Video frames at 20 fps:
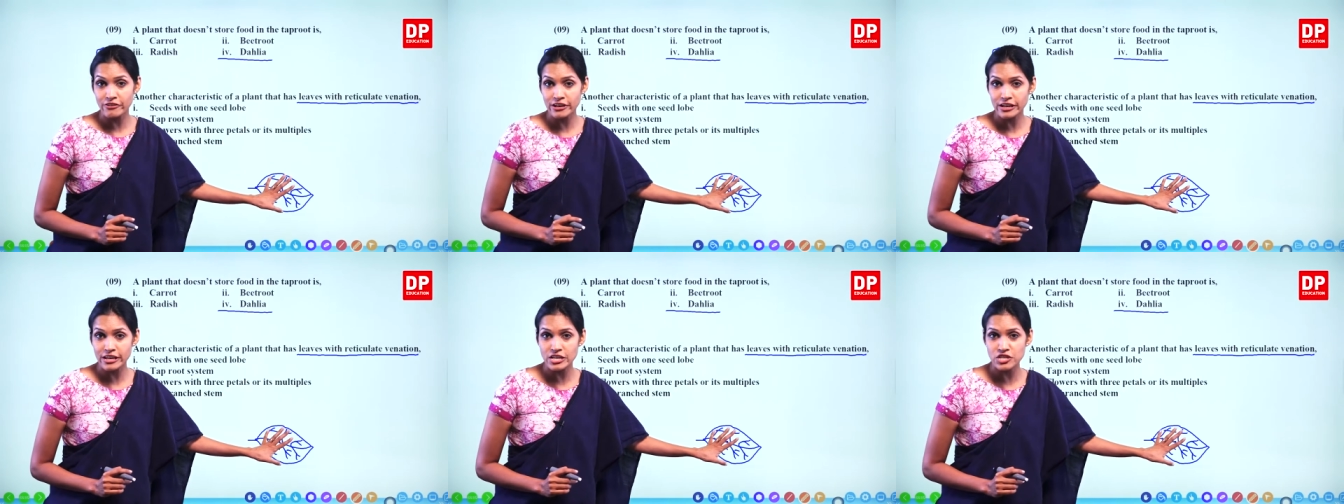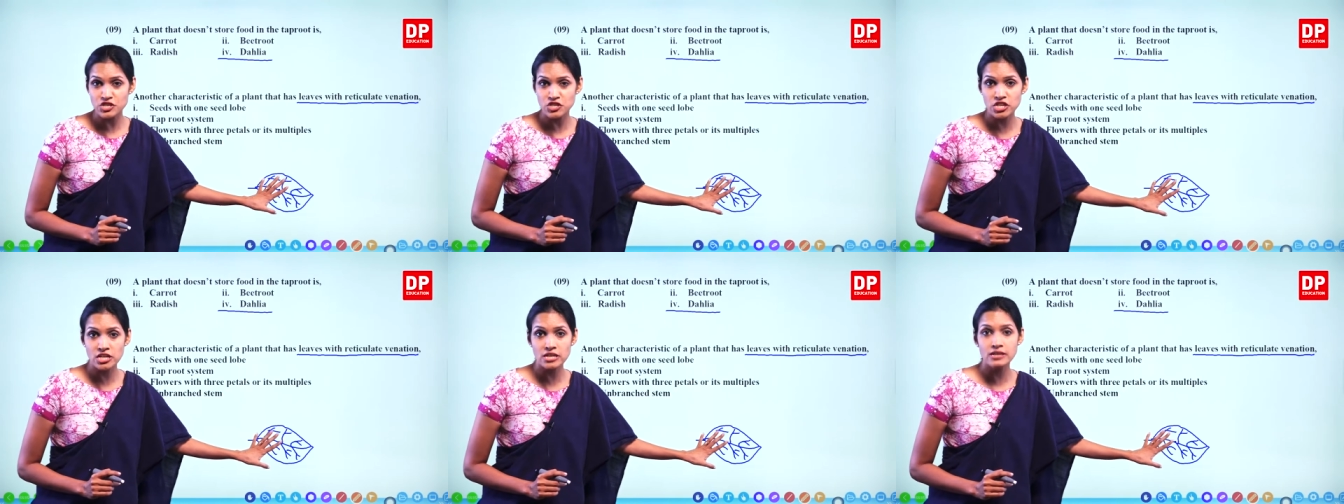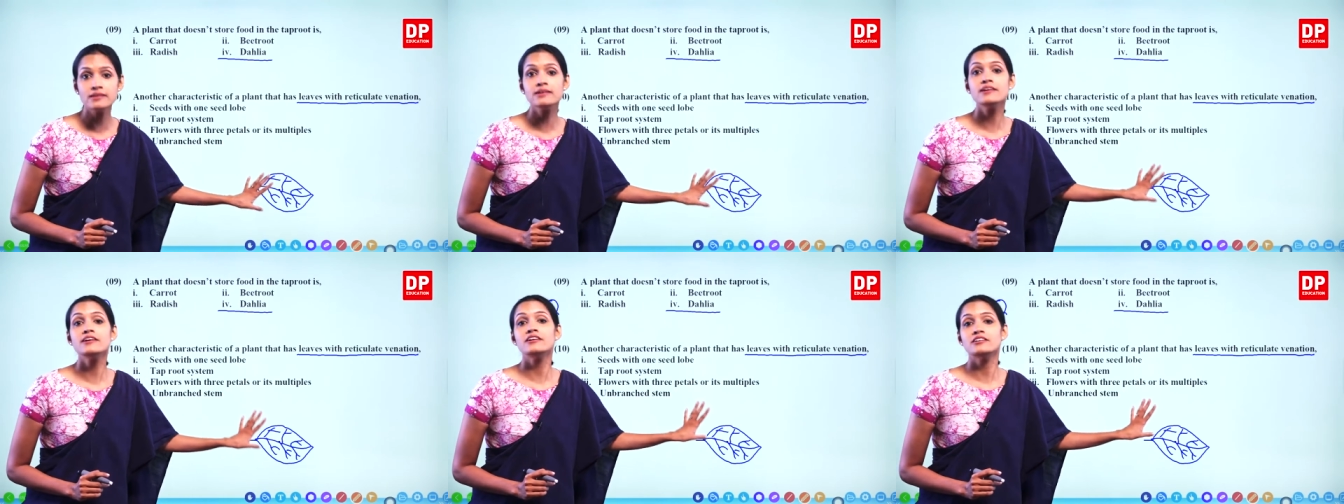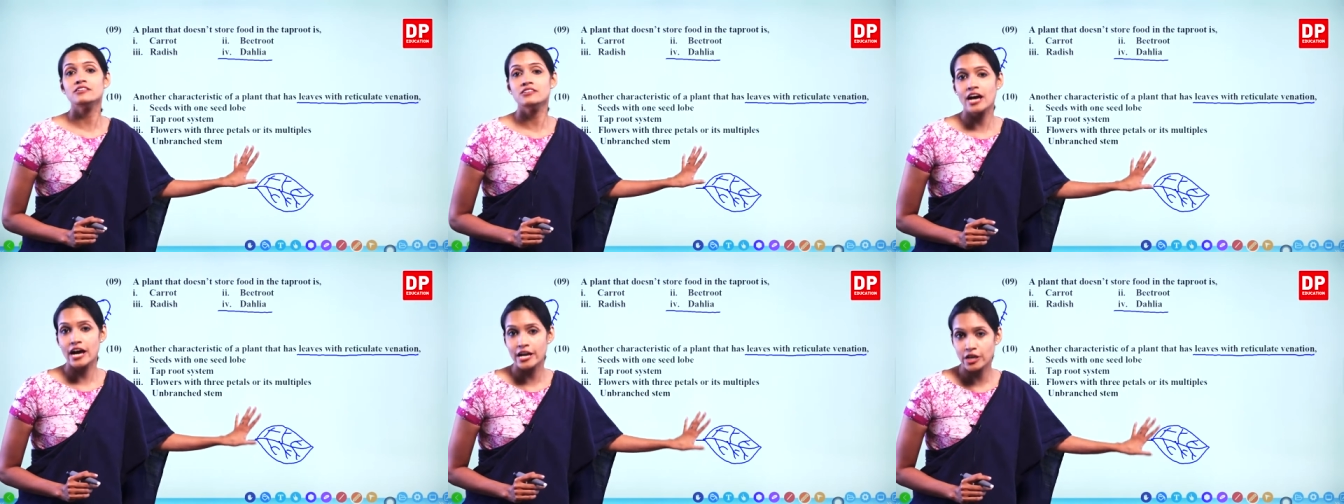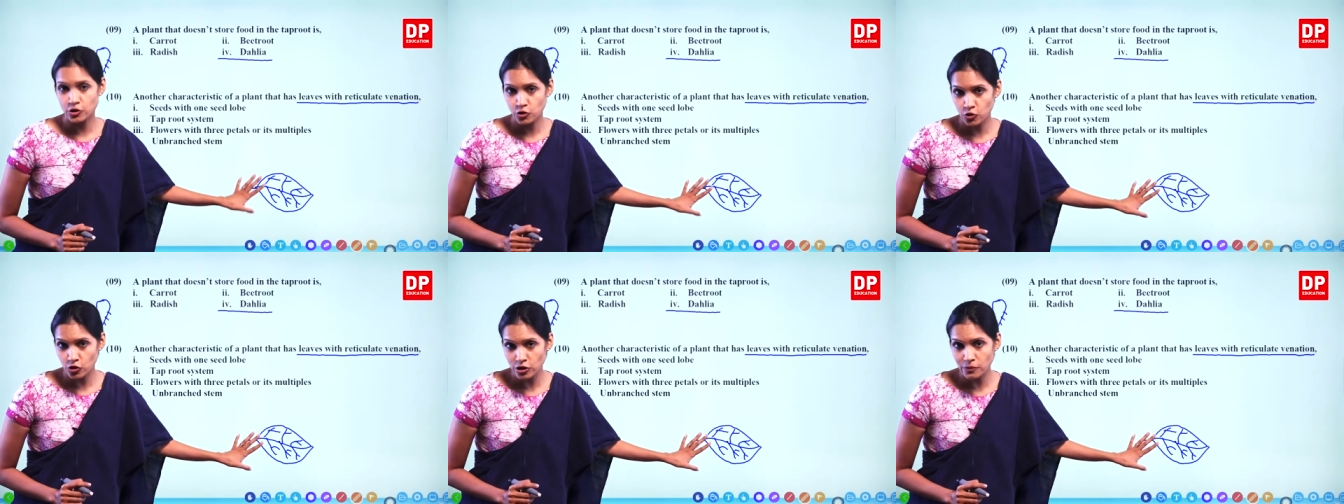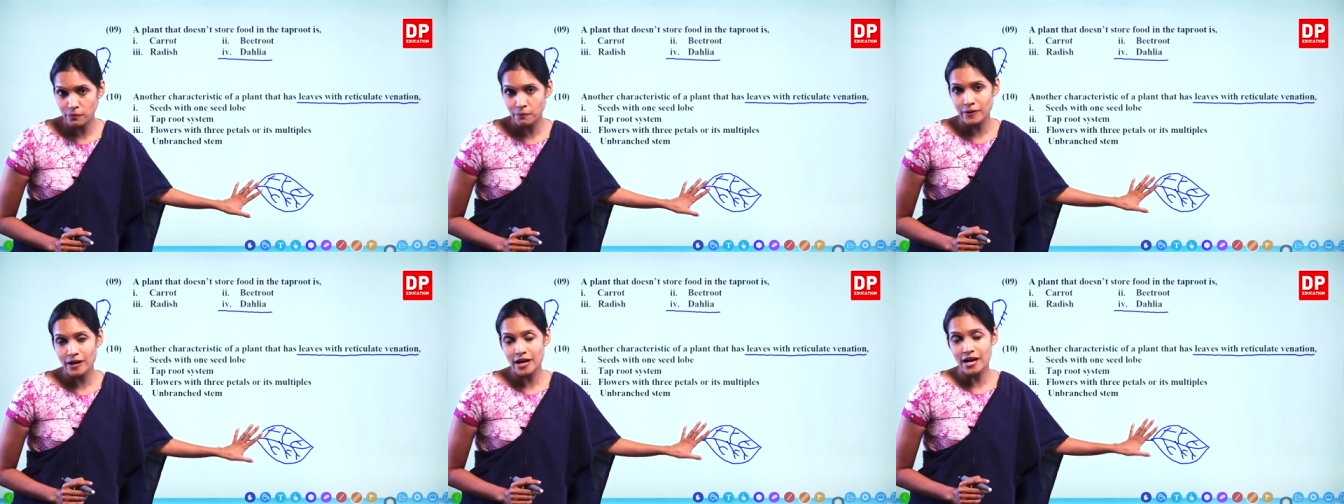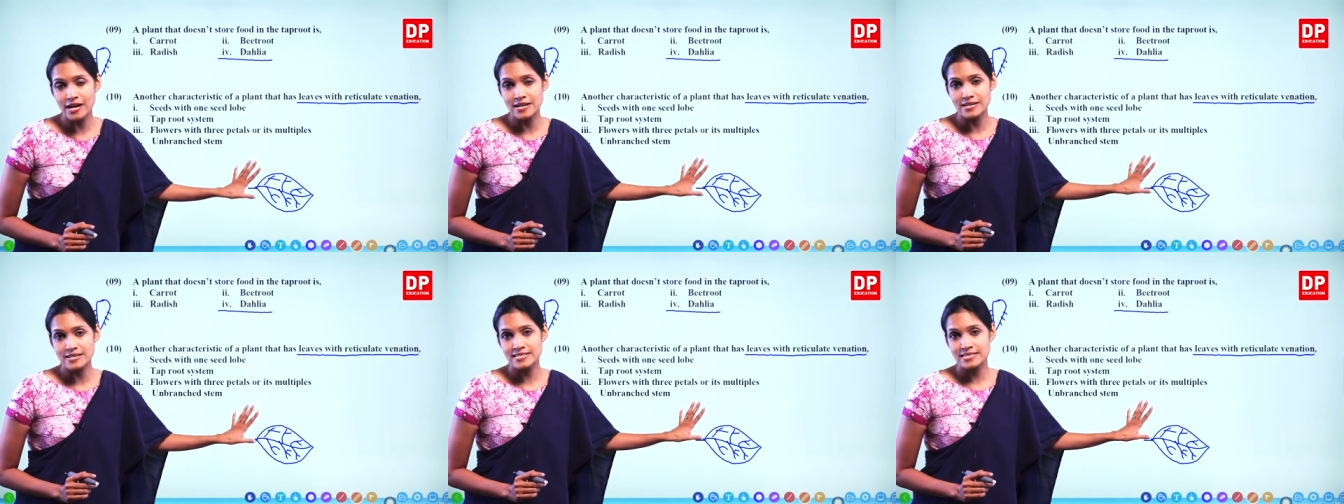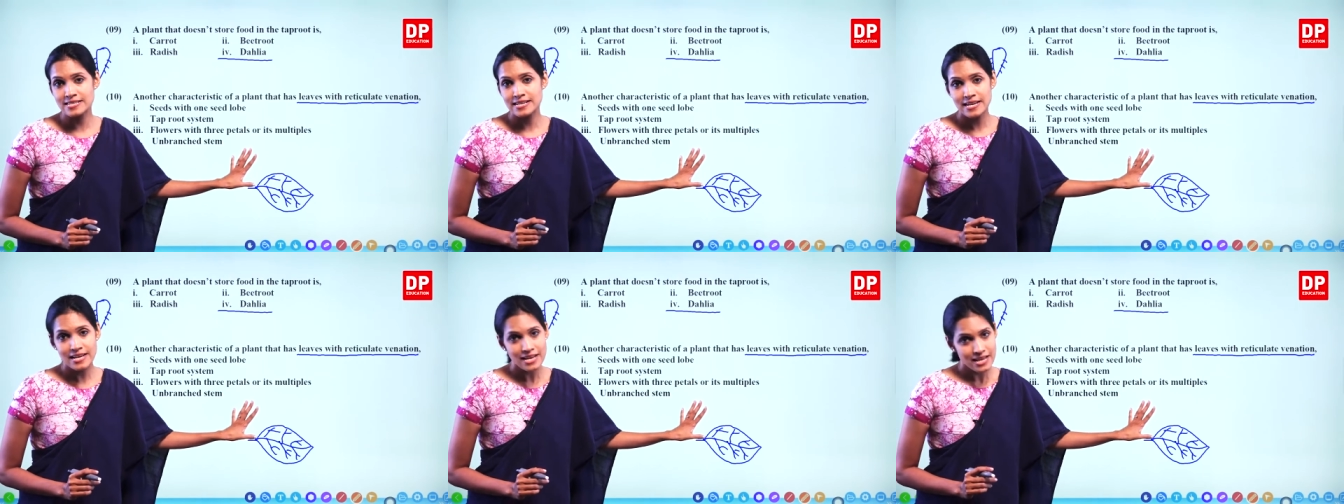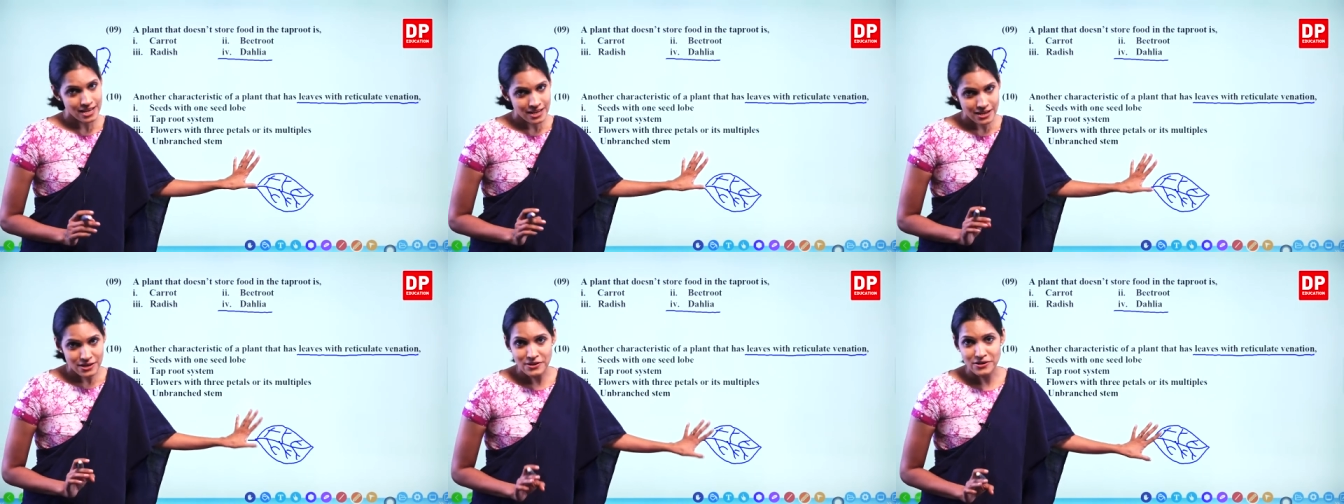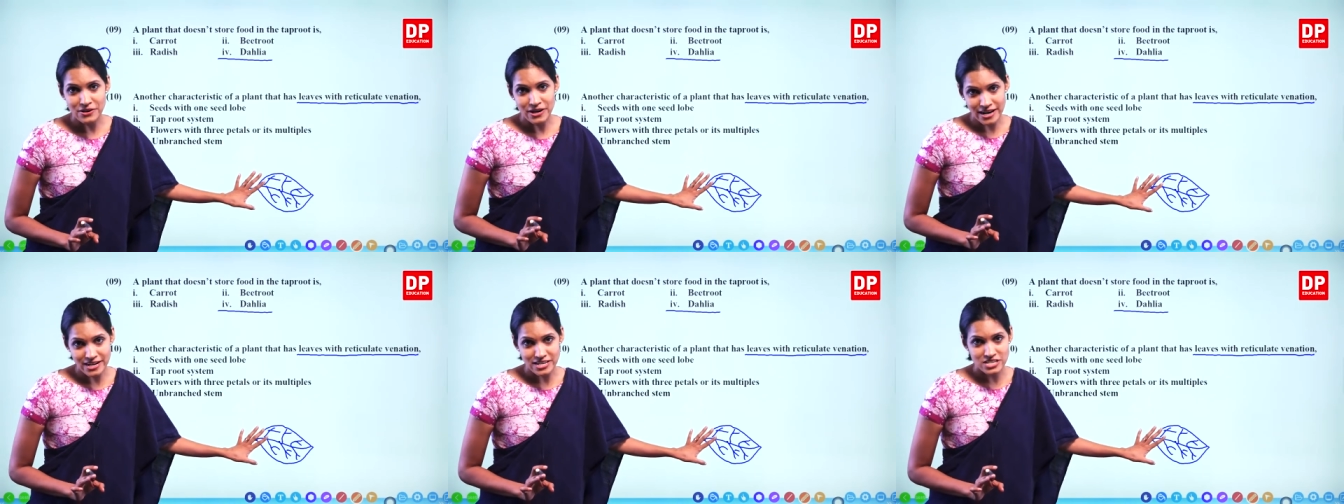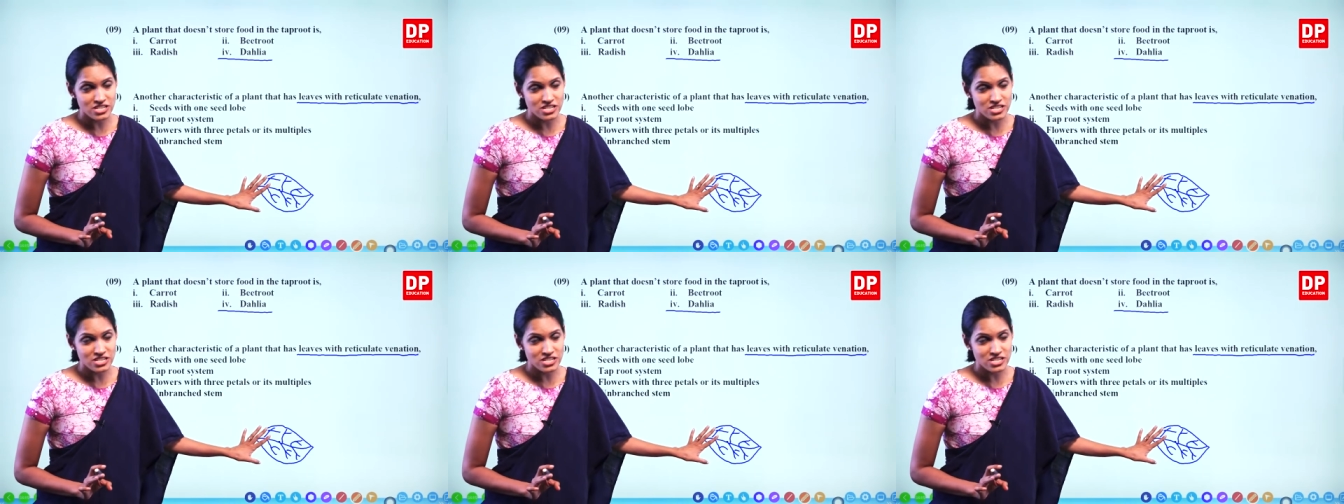venation? Dicot plants. Right,